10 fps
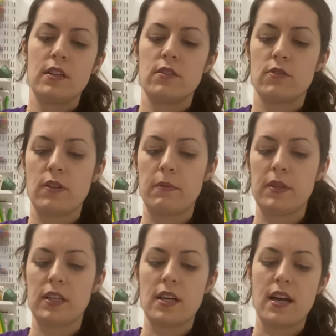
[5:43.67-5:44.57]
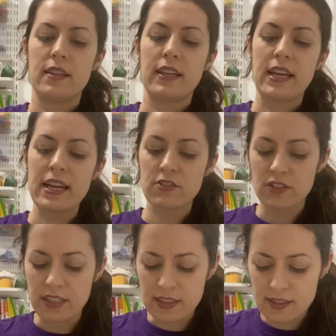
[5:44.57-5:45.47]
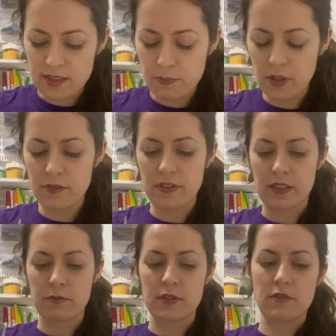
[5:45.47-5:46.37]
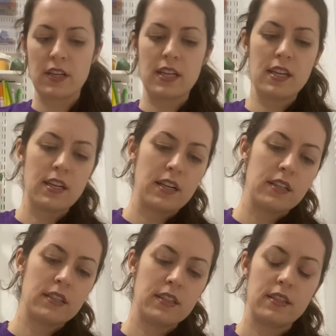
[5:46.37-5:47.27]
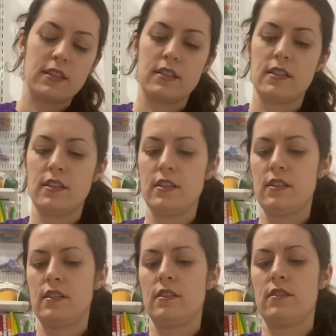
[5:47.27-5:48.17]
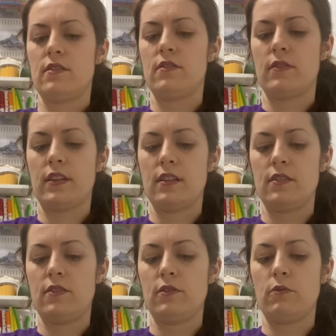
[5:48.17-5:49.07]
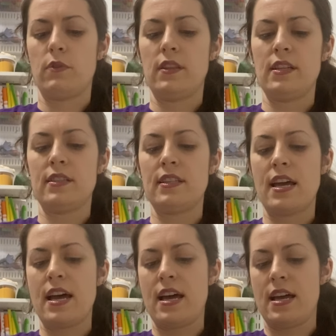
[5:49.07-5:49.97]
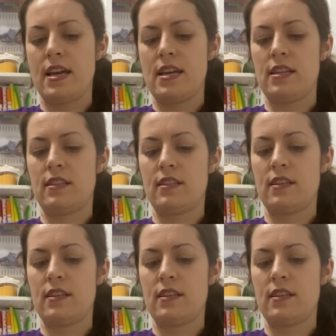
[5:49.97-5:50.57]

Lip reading: So I'm gonna cut, like actually this is perfect, what's right here. So I'm gonna do one this size,